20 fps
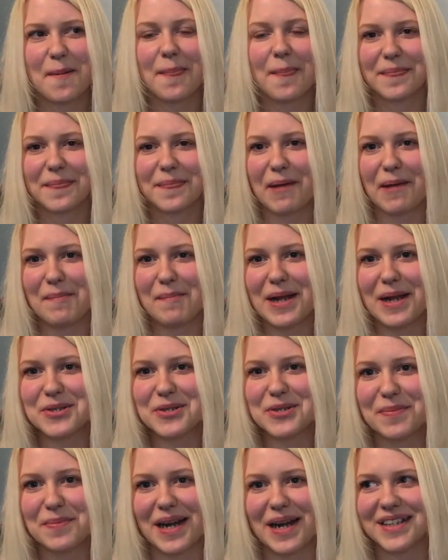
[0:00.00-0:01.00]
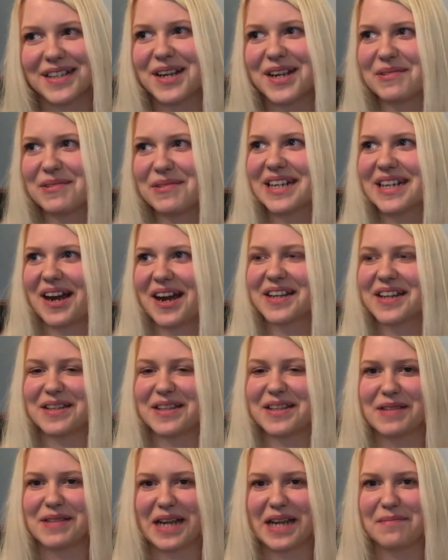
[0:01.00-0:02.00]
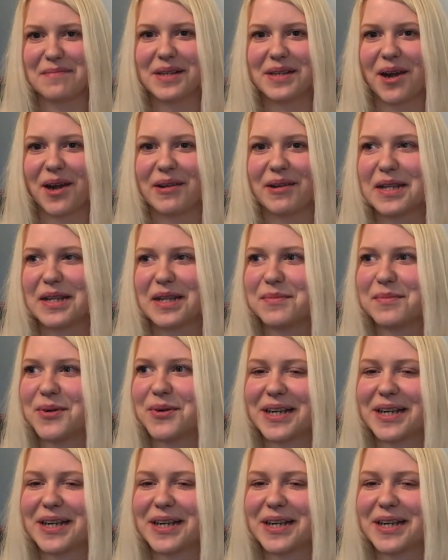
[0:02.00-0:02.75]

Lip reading: they're a metal band. I really like them. They get me going in the morning.